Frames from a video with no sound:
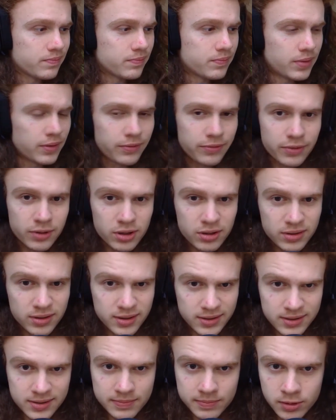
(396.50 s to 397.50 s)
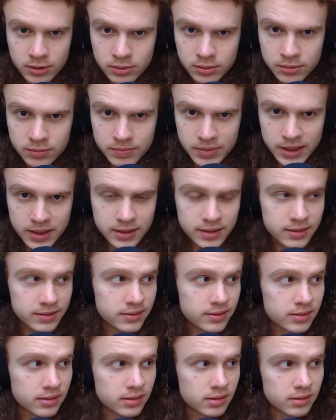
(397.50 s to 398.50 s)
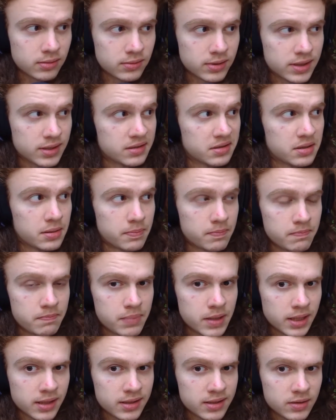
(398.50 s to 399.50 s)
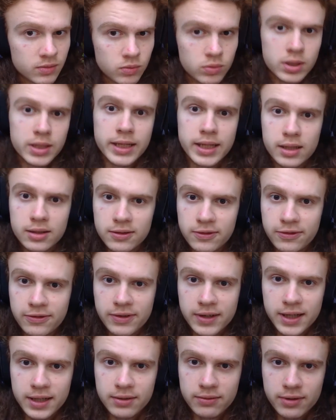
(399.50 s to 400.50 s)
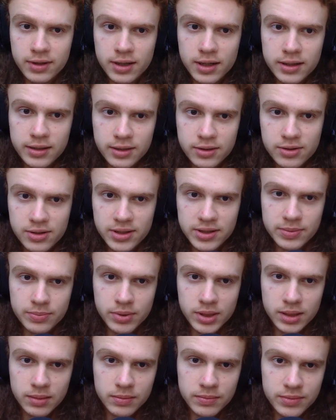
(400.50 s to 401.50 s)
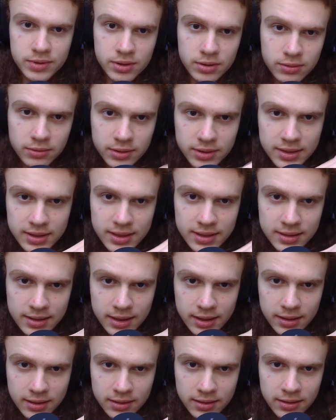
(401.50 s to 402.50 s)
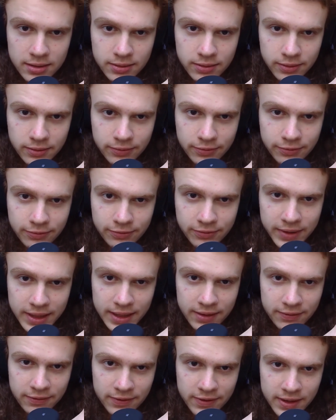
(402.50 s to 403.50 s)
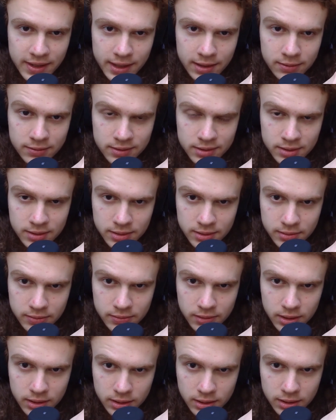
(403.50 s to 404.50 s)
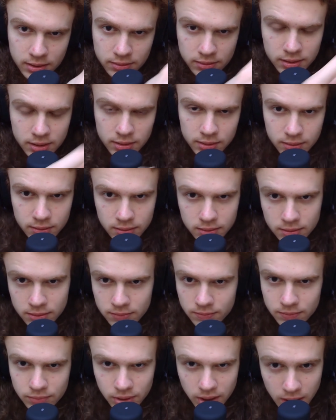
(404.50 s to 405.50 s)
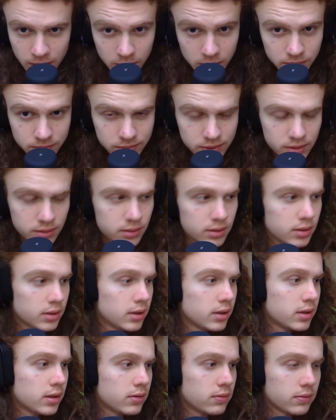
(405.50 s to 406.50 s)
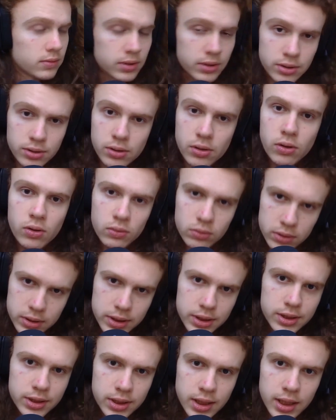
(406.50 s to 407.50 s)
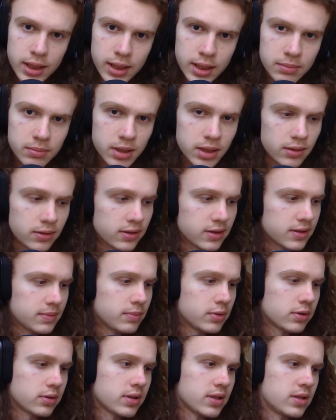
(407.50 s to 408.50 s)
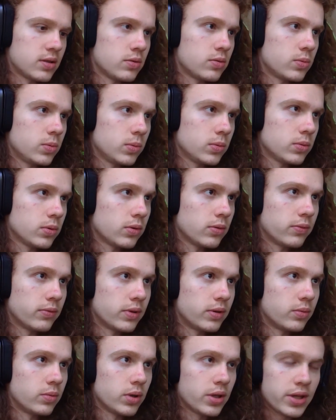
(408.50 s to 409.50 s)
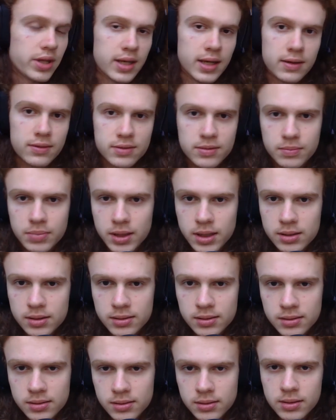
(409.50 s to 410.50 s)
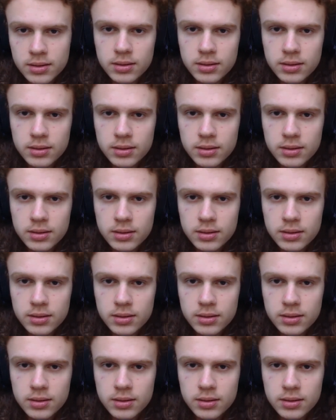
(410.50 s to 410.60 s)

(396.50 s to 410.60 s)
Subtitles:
preferred this book because, it's the biggest one I could find regarding chess problems. It says that there are 5,300 problems, which, holy shit, I mean, this book is over 1,000 pages.